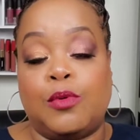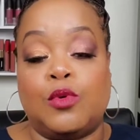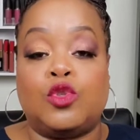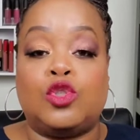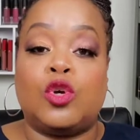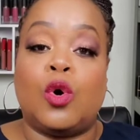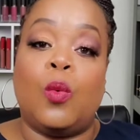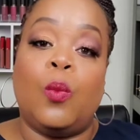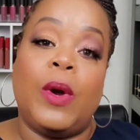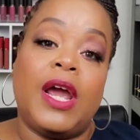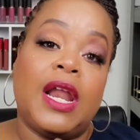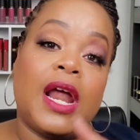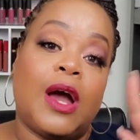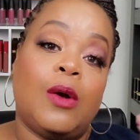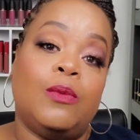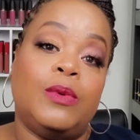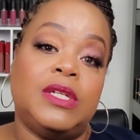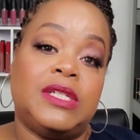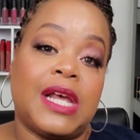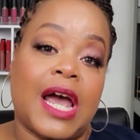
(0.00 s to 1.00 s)
So when I
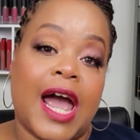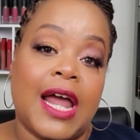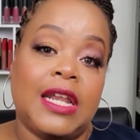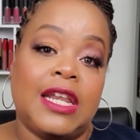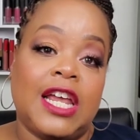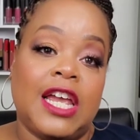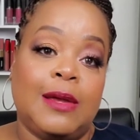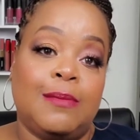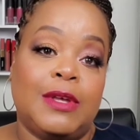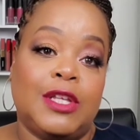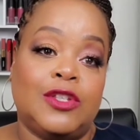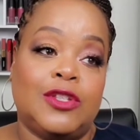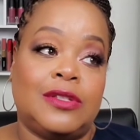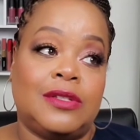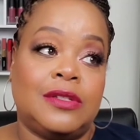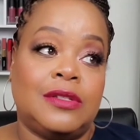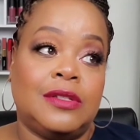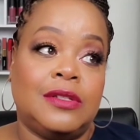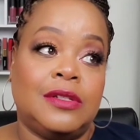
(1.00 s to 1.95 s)
was at Neiman's